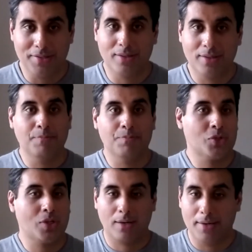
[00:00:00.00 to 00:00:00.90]
Then
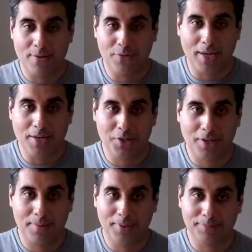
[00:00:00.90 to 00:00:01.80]
satellite navigation
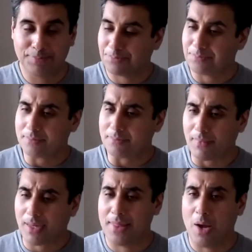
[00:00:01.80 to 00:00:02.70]
came out,
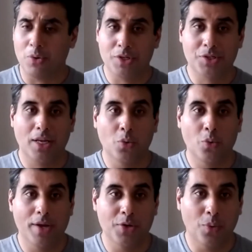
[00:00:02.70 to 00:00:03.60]
and that would just tell you where
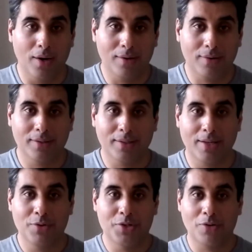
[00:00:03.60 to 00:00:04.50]
you are and give you
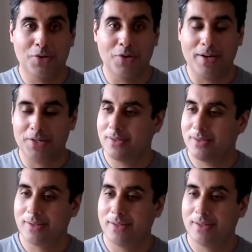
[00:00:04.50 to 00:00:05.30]
general directions.